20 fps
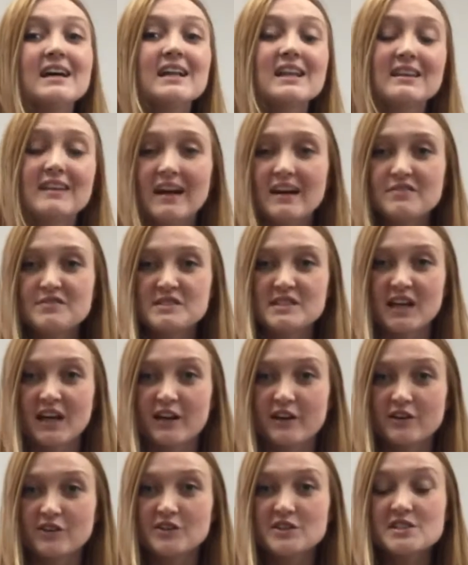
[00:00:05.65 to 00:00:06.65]
Life
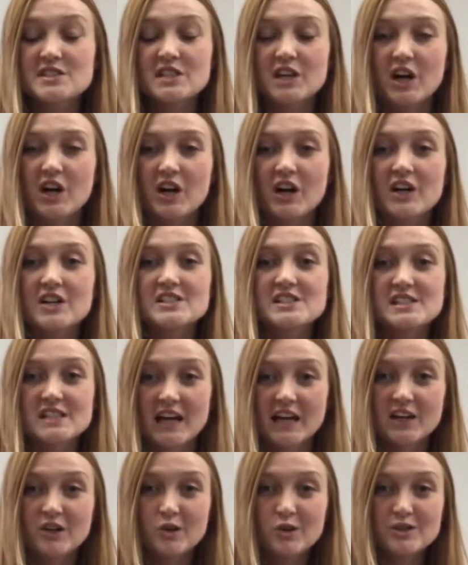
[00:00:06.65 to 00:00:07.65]
cycles are
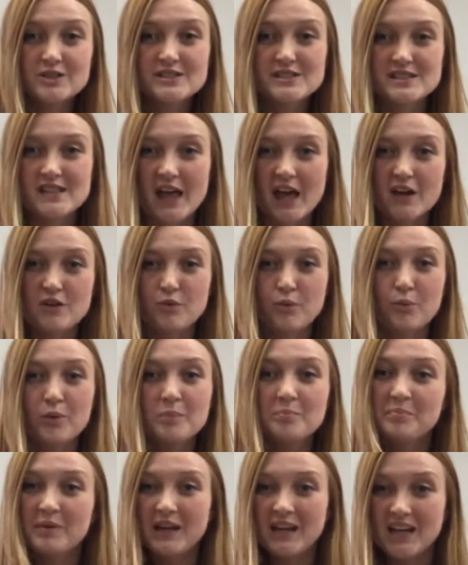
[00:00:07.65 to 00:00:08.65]
cycles that
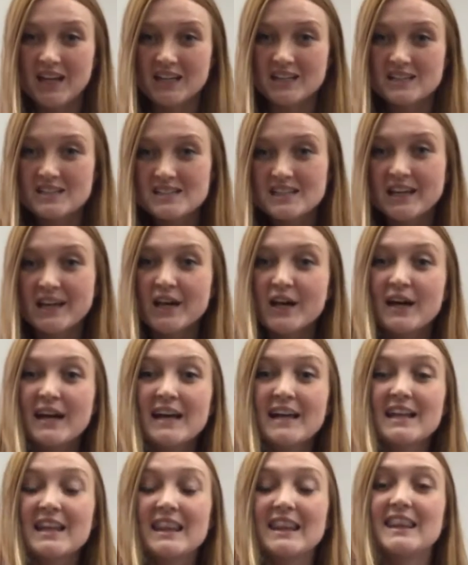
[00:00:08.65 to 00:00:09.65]
repeat.
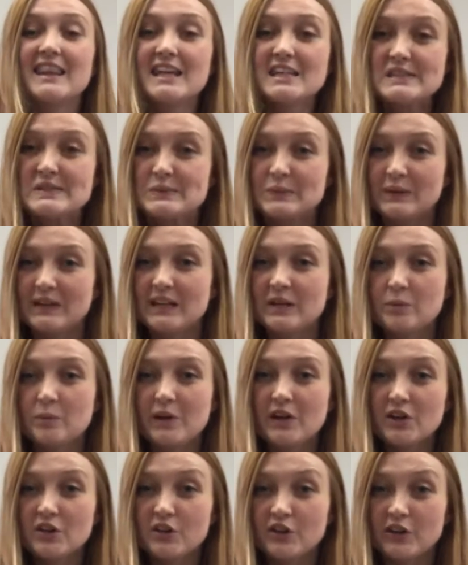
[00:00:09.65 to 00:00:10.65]
This week
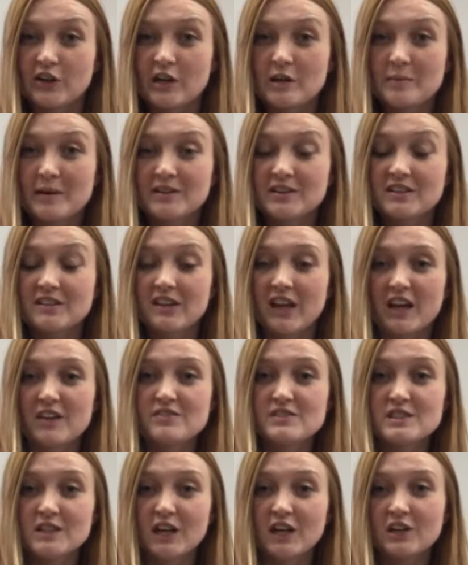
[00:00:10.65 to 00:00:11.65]
we are learning about the life
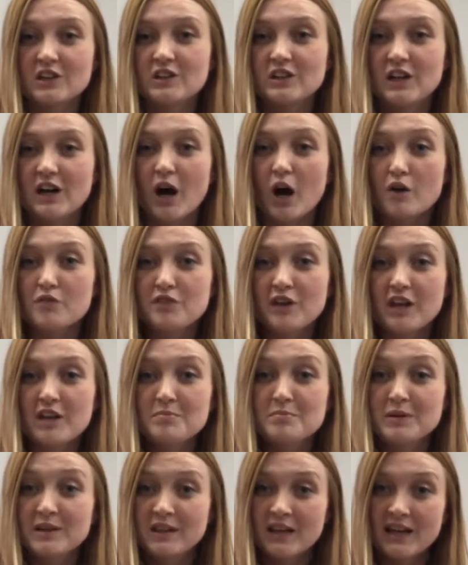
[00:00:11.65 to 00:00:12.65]
cycle of a
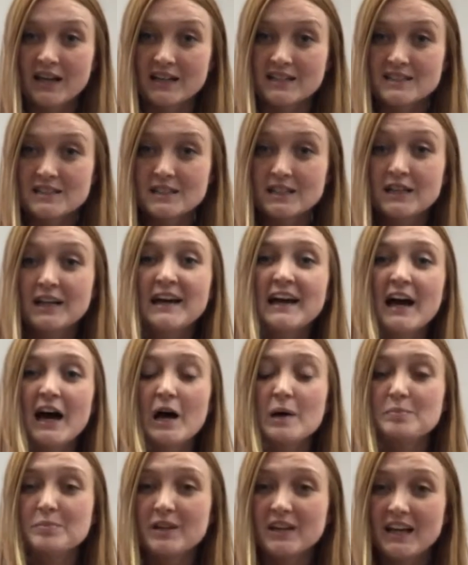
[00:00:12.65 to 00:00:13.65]
plant.
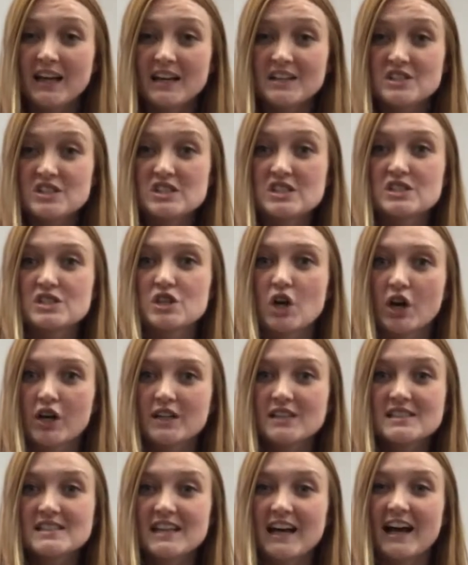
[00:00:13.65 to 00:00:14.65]
A plant
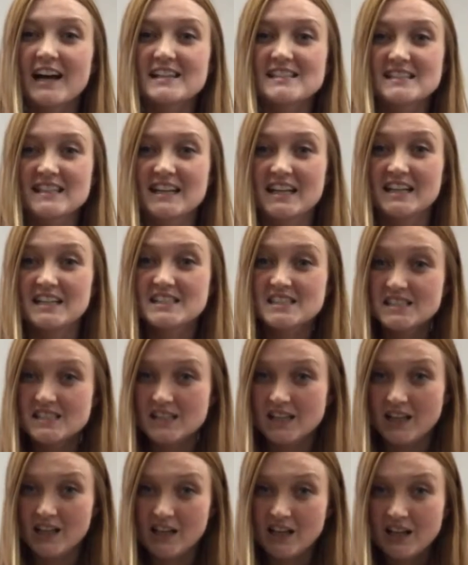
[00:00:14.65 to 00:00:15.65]
starts as a
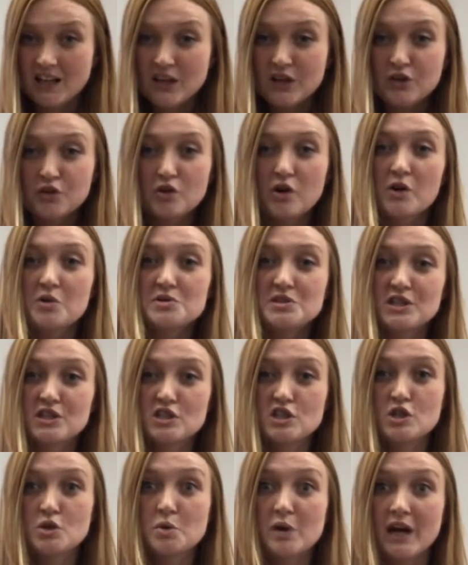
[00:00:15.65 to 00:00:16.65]
seed, grows
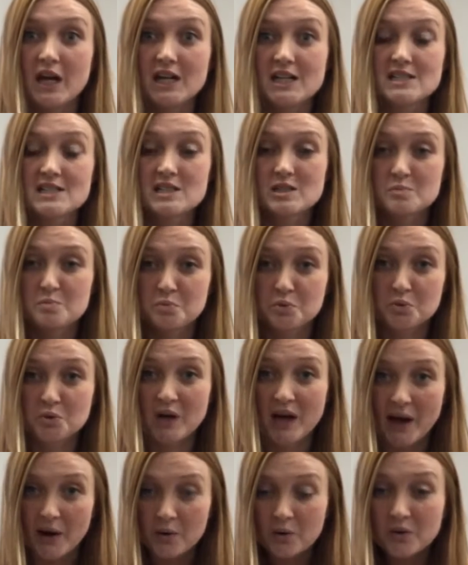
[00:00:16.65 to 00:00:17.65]
into a
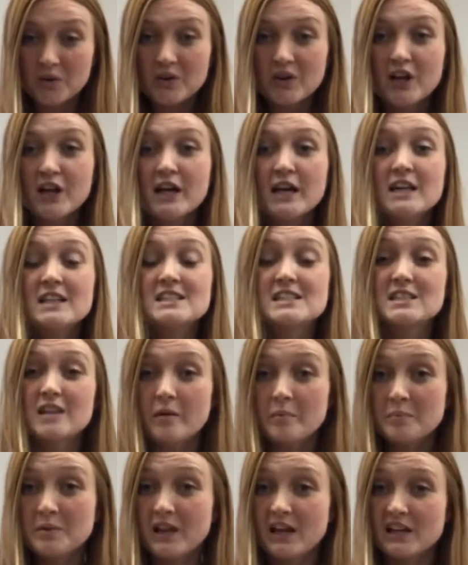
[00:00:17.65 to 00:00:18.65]
sprout.
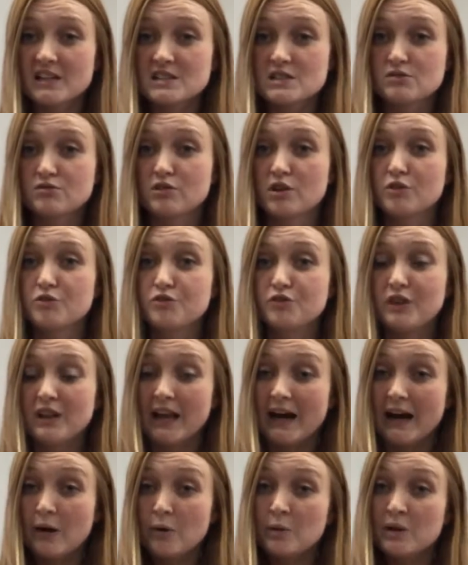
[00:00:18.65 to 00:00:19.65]
Some plants grow
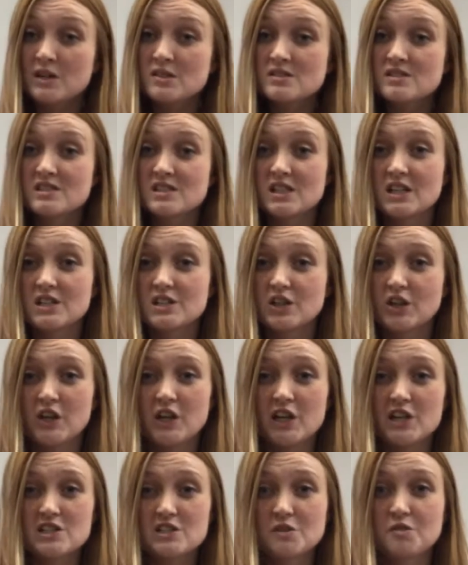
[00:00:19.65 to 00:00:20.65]
flowers that turn
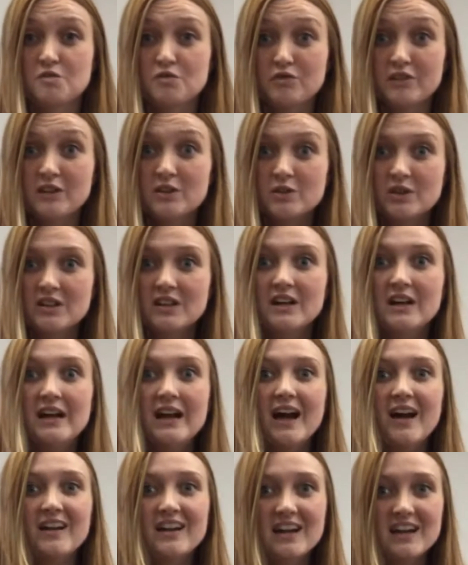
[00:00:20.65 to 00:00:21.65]
into fruit,
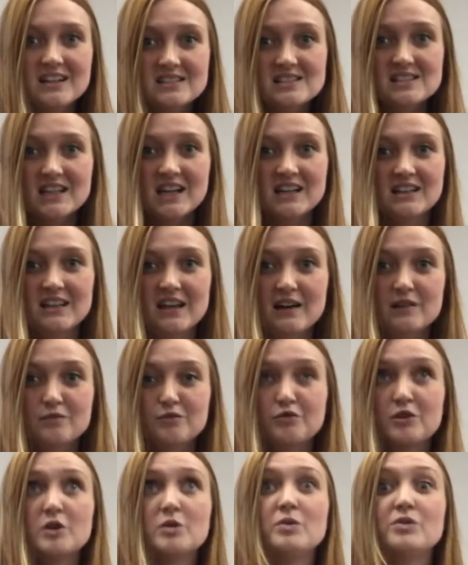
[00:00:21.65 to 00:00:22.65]
and inside that
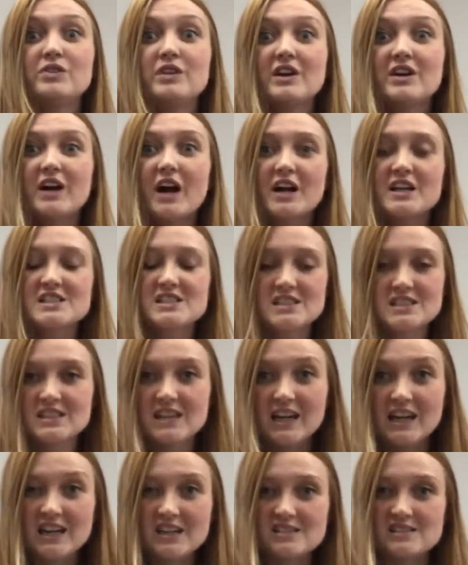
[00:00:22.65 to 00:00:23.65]
fruit there are
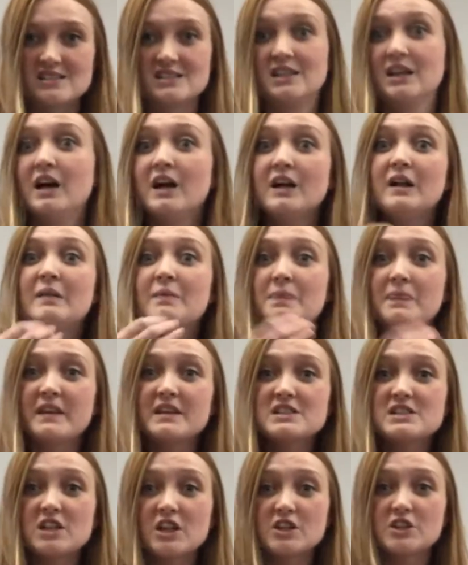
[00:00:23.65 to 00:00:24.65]
seeds that
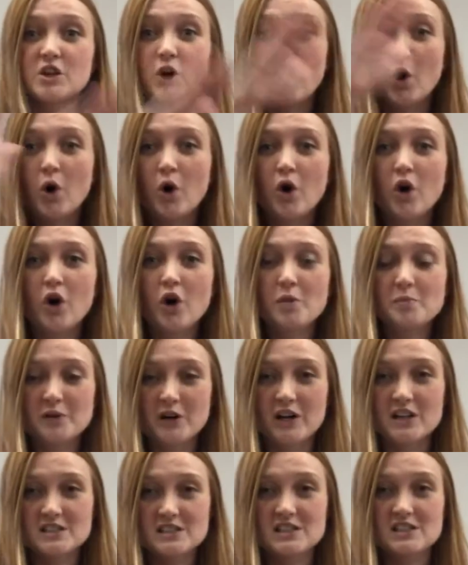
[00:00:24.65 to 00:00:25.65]
start the whole
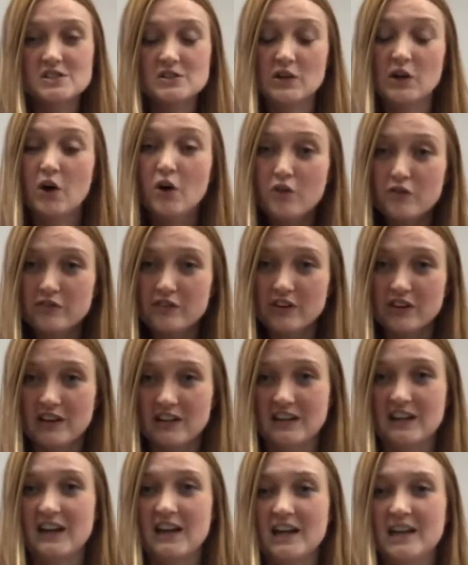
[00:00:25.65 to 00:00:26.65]
process over
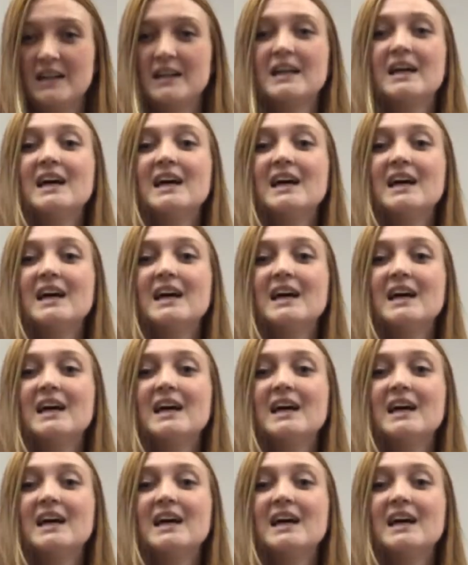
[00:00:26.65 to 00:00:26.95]
again.